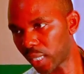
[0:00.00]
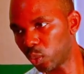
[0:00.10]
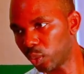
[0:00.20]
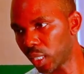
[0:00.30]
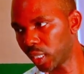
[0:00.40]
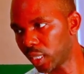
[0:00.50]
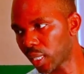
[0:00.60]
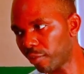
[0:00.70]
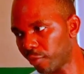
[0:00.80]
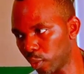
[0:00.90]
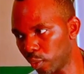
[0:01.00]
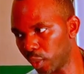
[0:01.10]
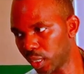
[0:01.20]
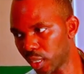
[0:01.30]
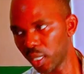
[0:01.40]
I should take it and
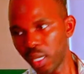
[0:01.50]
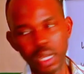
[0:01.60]
follow it.